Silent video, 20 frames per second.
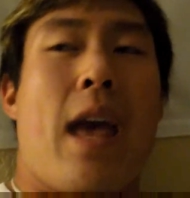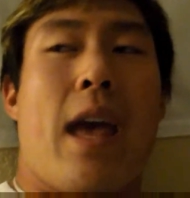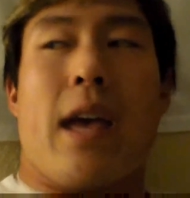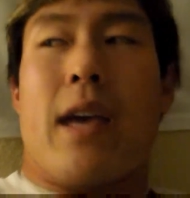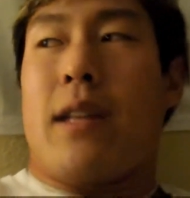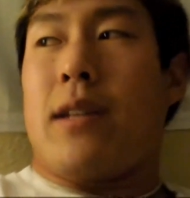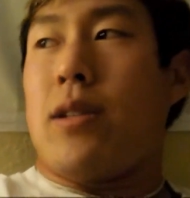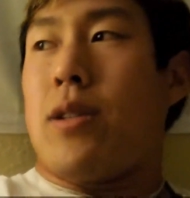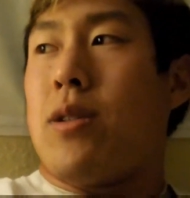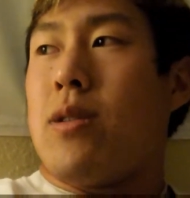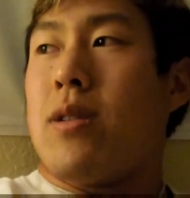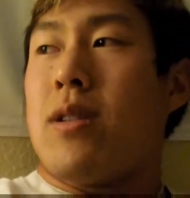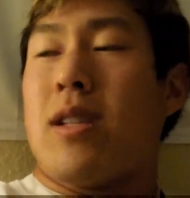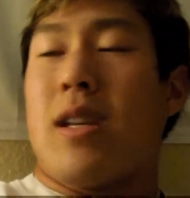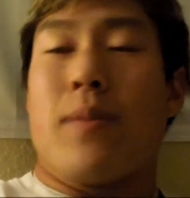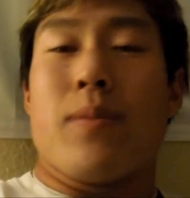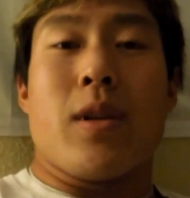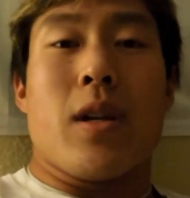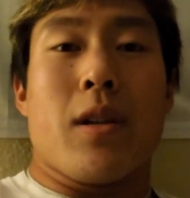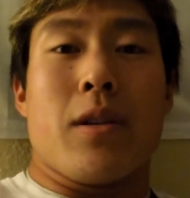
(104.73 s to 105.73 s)
And as soon
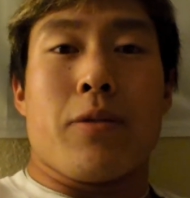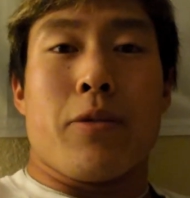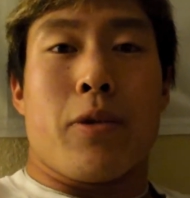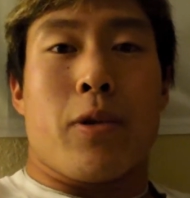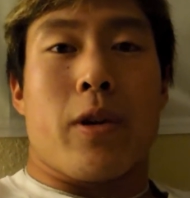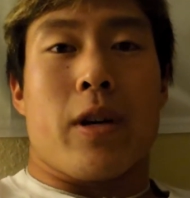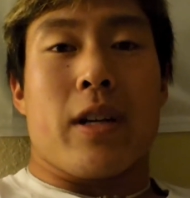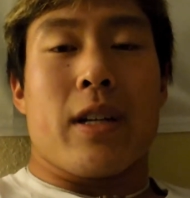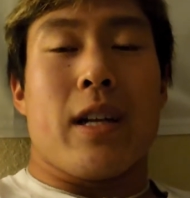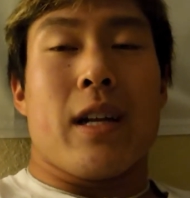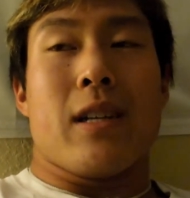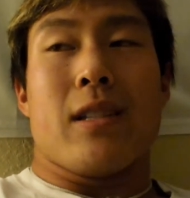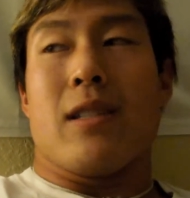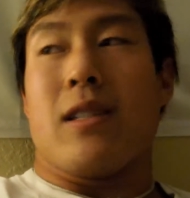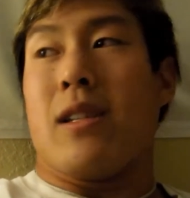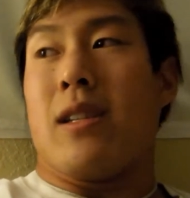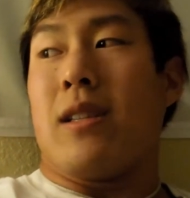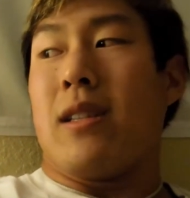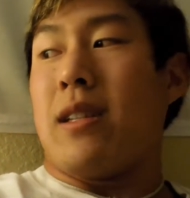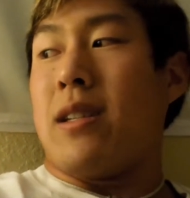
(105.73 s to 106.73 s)
as I'm done
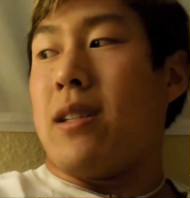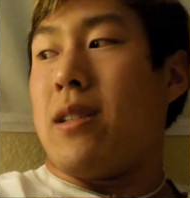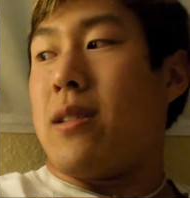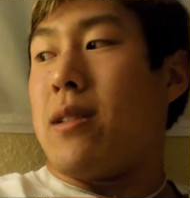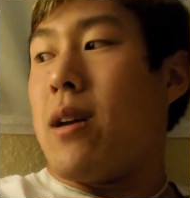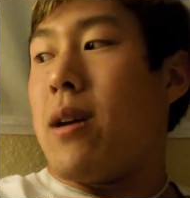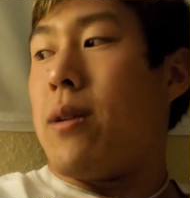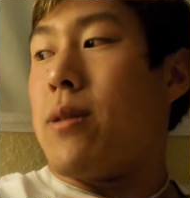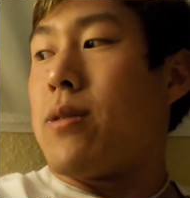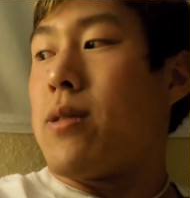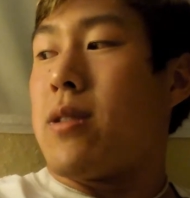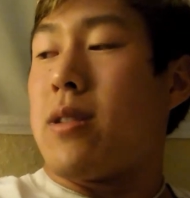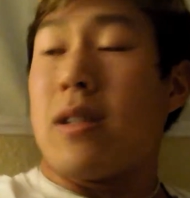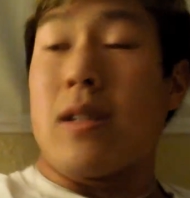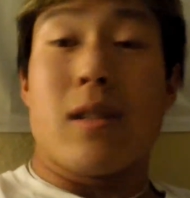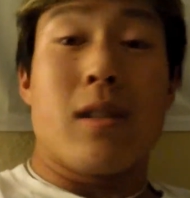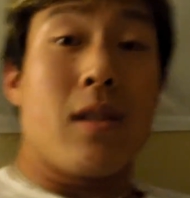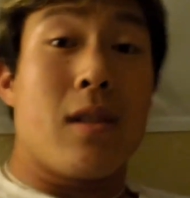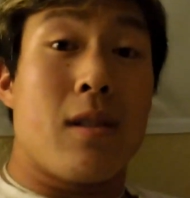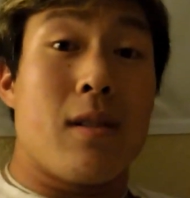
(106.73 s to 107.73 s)
organizing these notes,
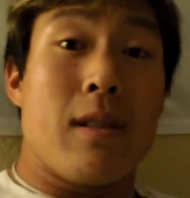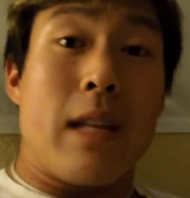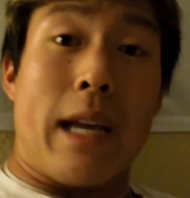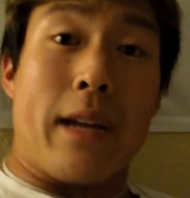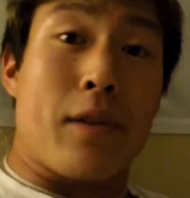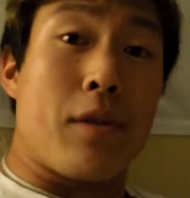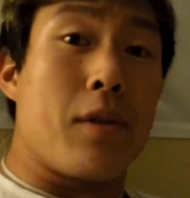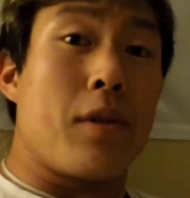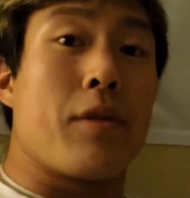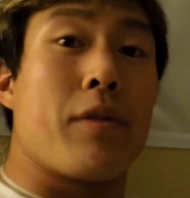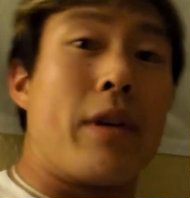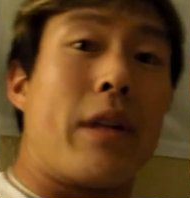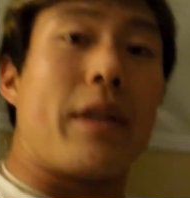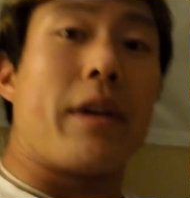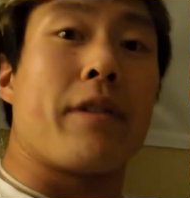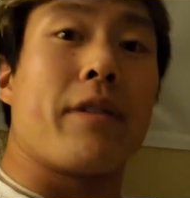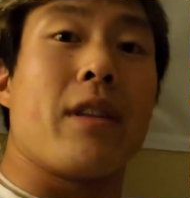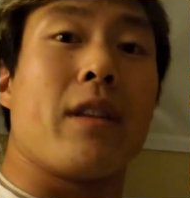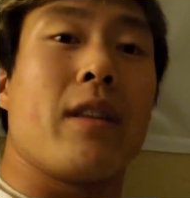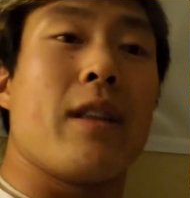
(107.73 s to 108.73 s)
it's actually
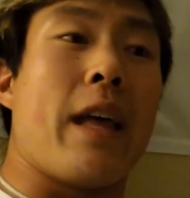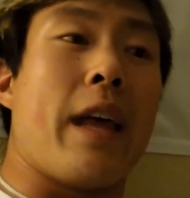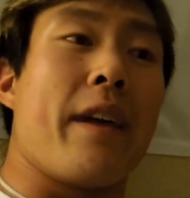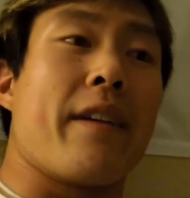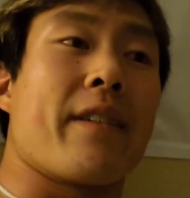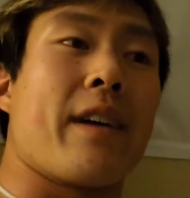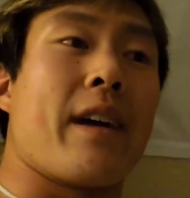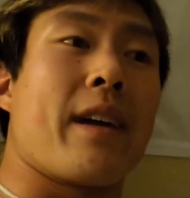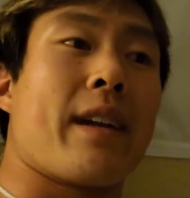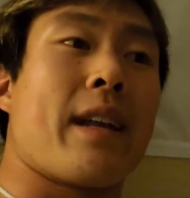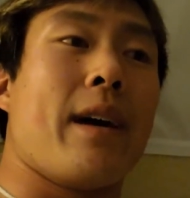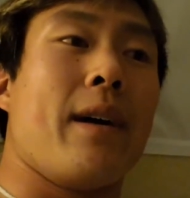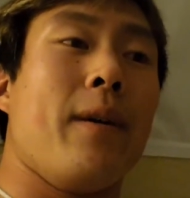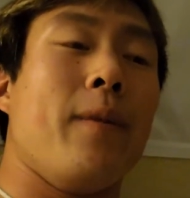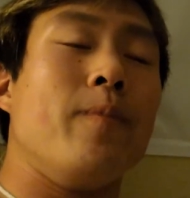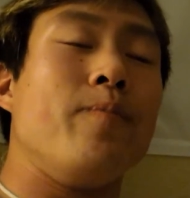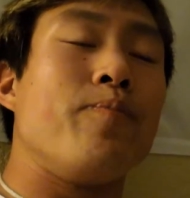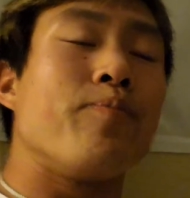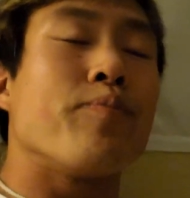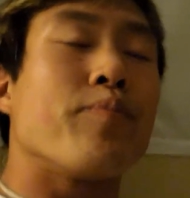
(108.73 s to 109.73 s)
really late right
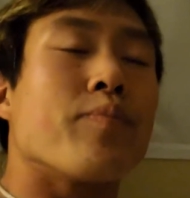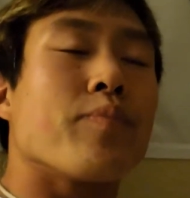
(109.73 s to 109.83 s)
now